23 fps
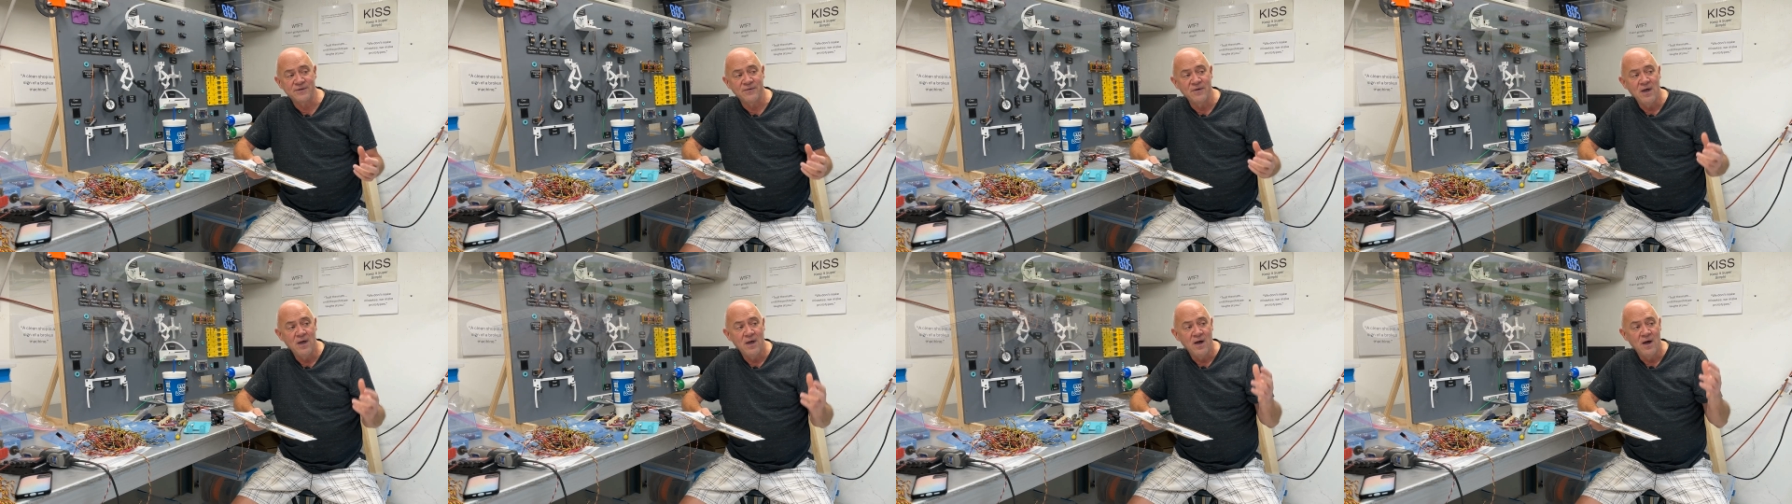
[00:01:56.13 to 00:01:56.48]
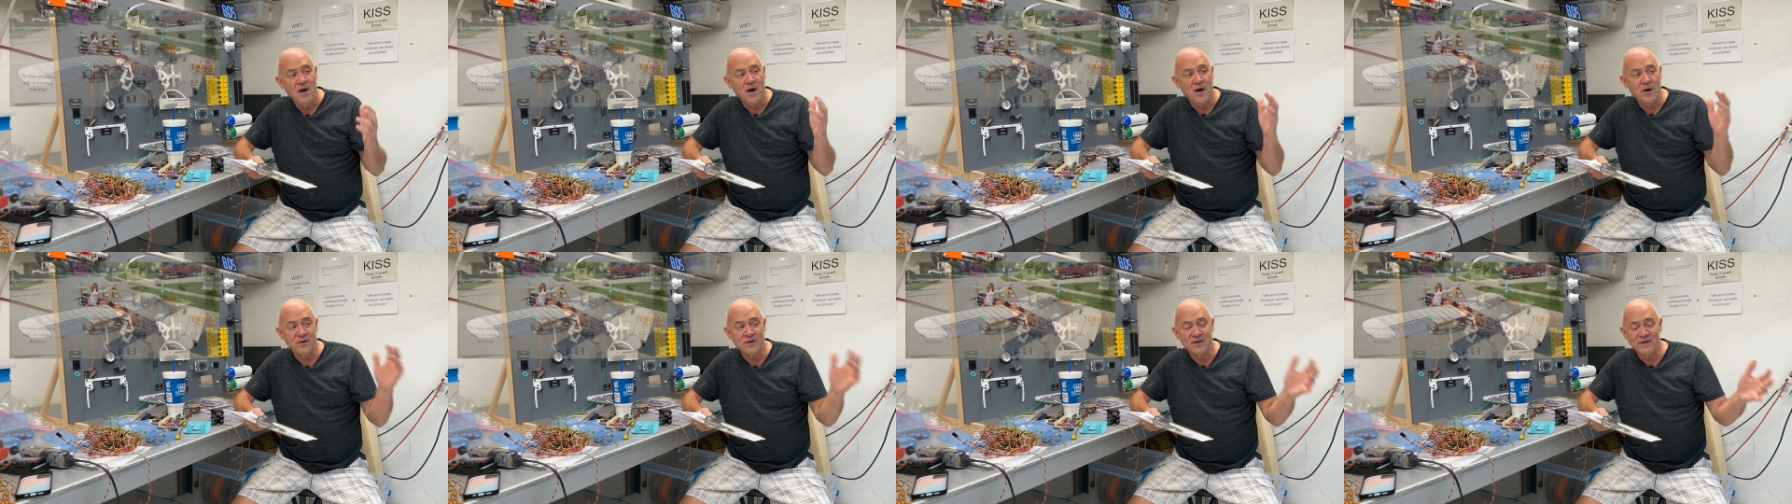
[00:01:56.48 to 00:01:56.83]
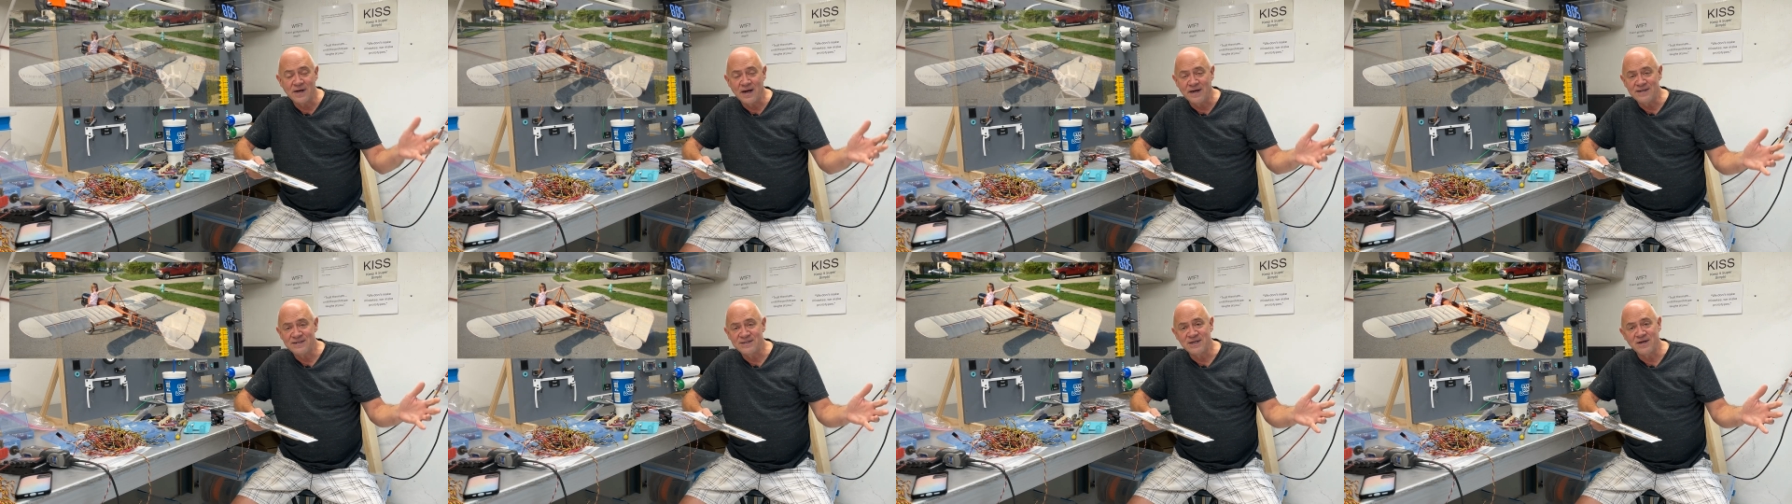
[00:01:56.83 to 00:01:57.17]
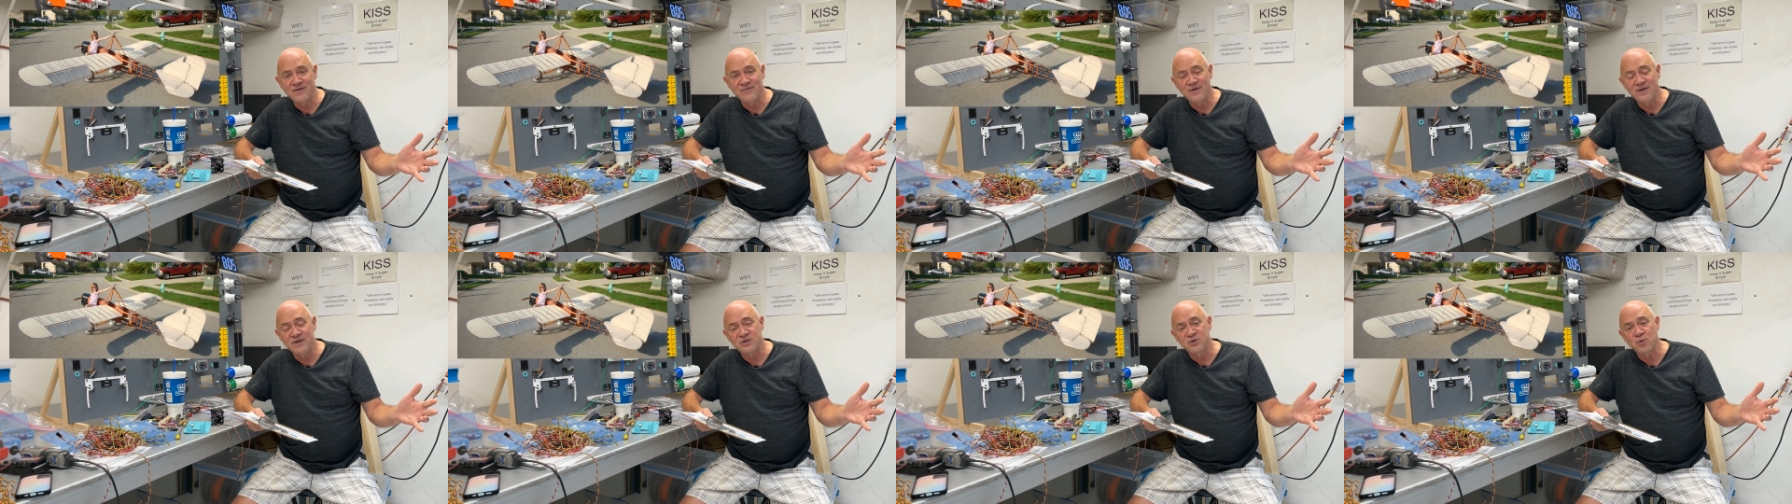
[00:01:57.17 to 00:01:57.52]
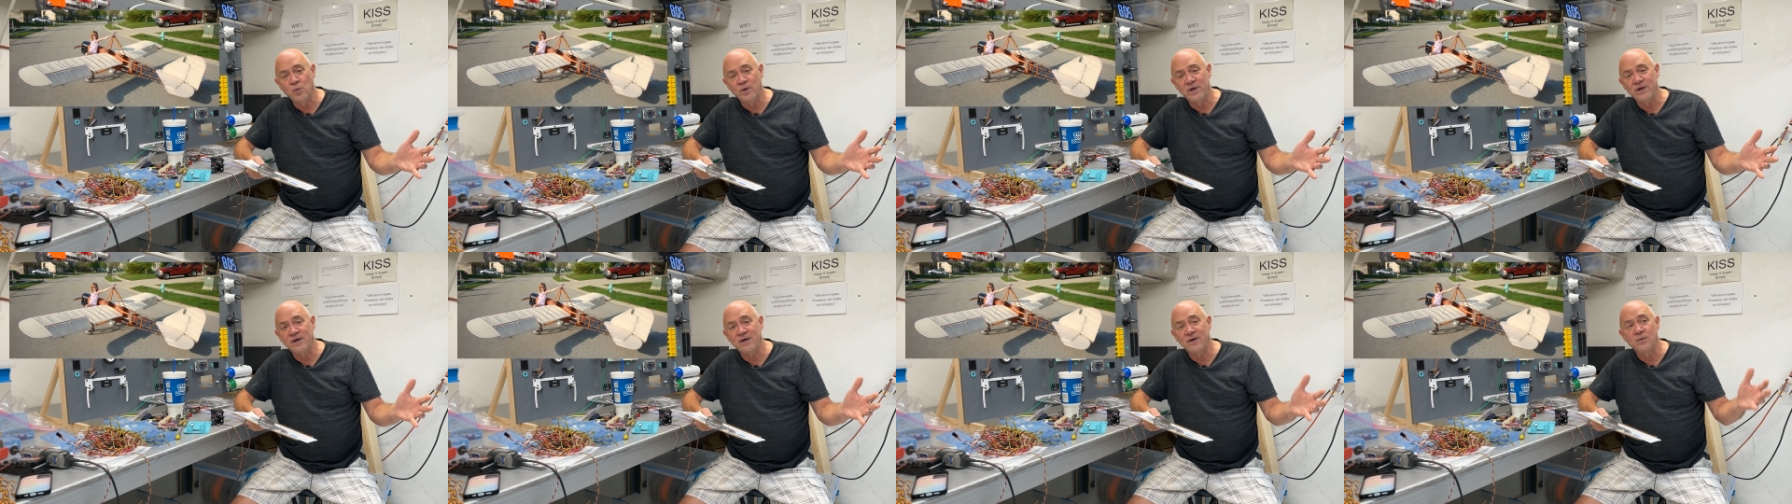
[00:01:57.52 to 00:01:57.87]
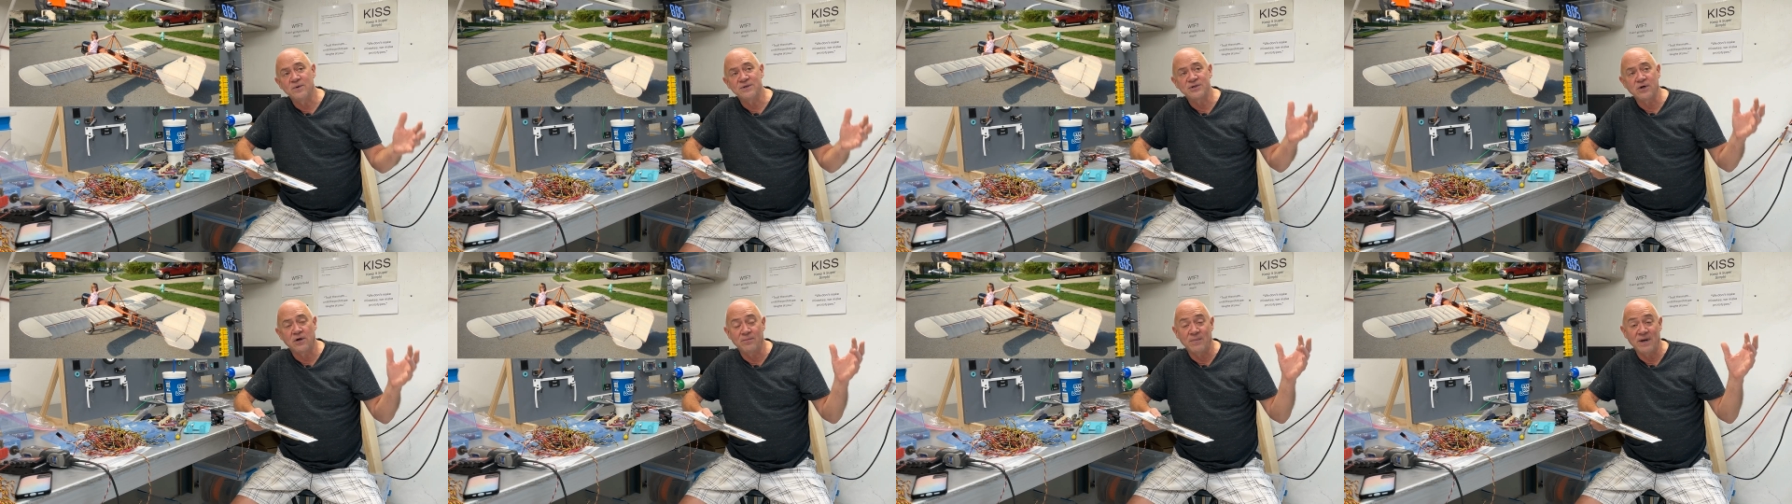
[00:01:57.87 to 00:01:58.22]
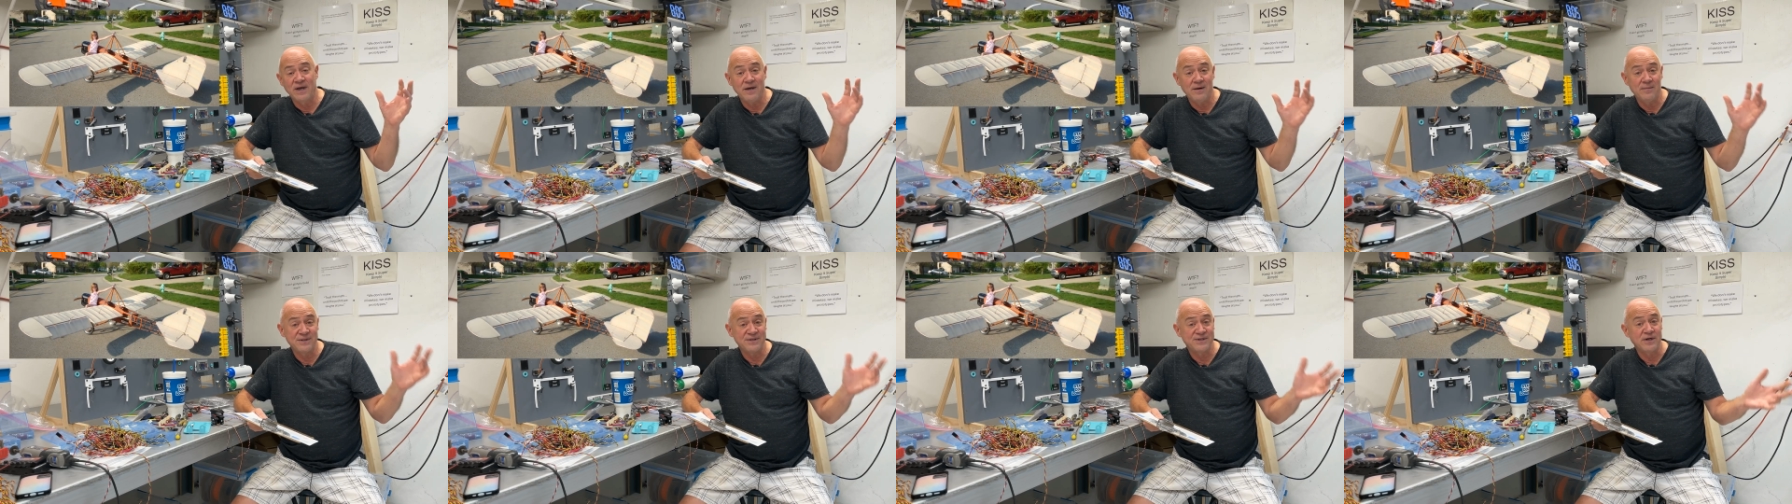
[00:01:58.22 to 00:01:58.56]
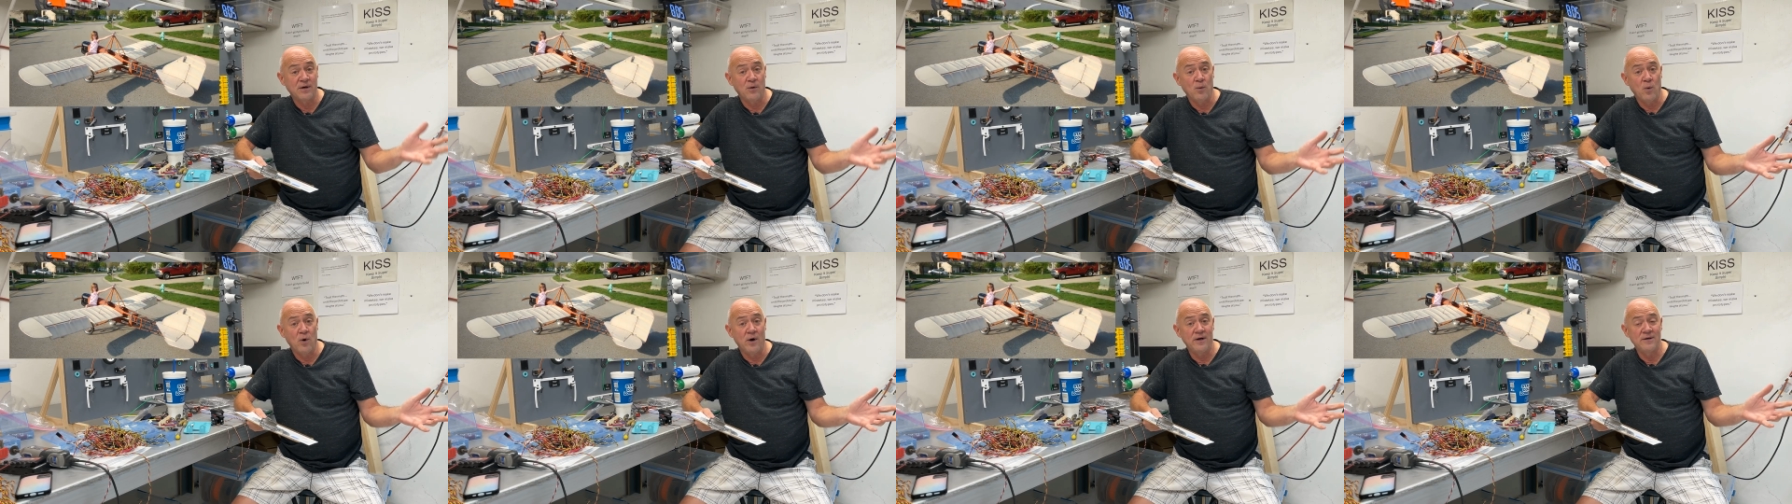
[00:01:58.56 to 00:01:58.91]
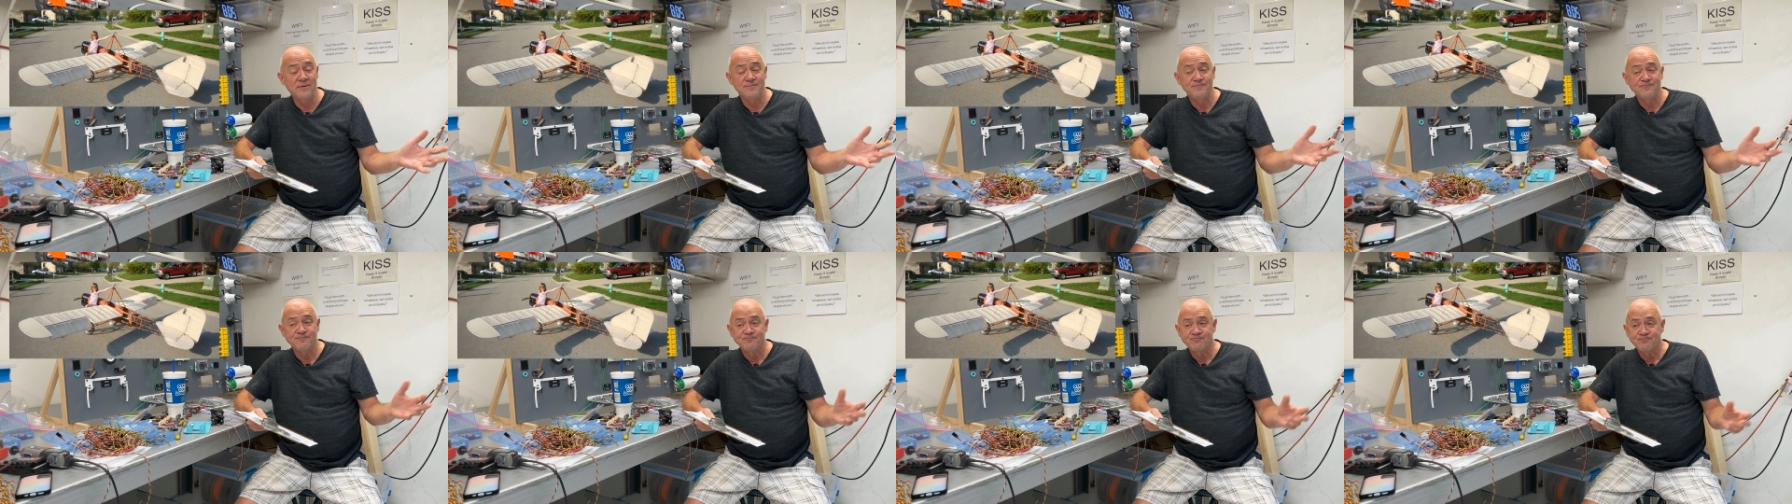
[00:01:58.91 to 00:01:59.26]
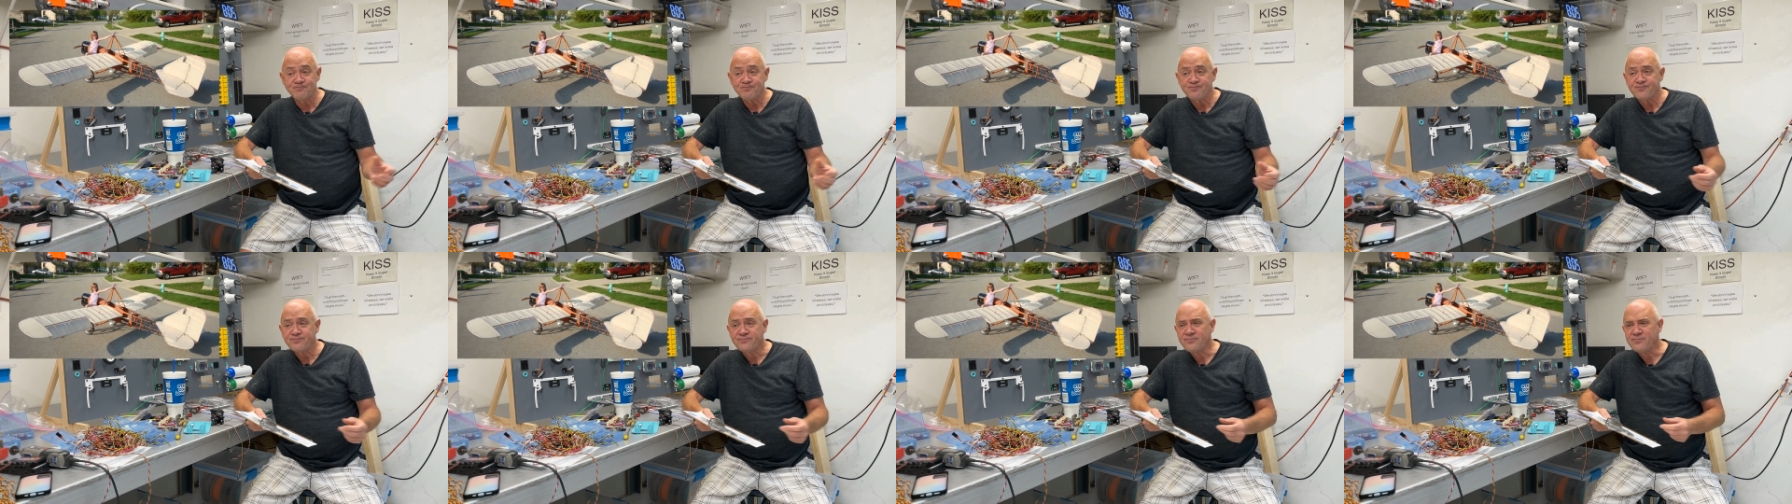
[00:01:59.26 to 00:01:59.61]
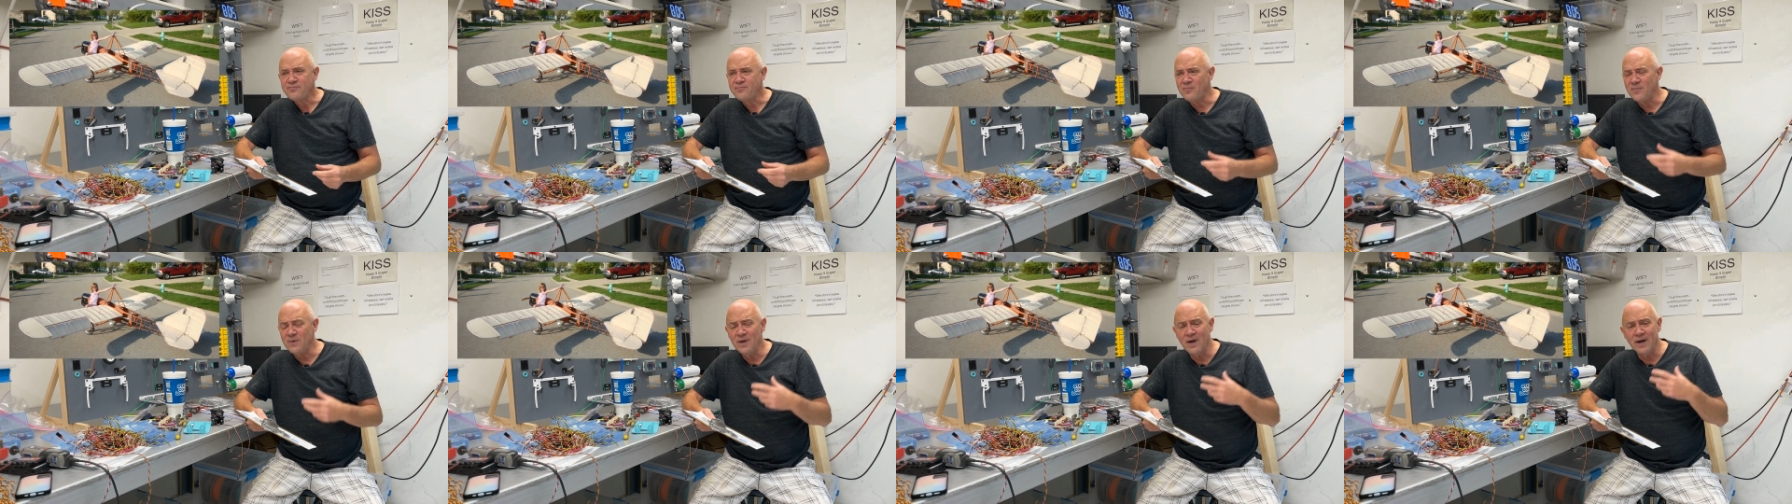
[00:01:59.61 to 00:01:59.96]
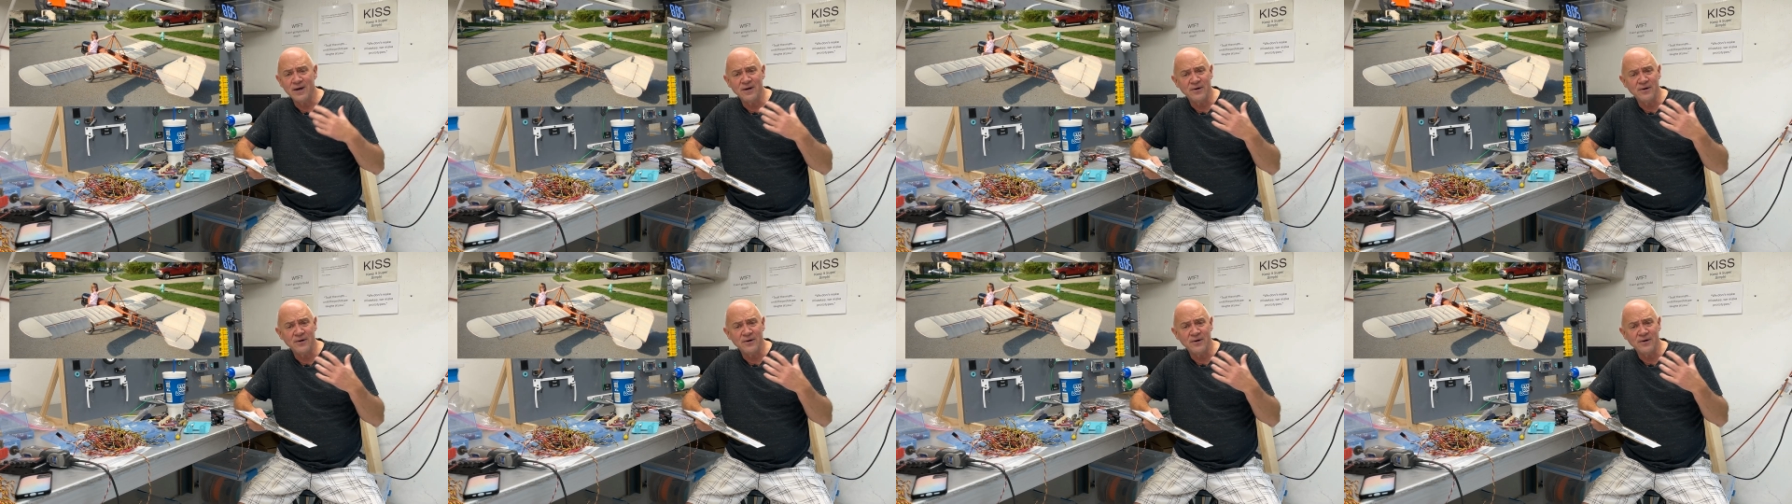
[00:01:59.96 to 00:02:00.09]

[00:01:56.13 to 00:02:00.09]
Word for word: one hundred ninety-seven inch wing was on my M S L one. I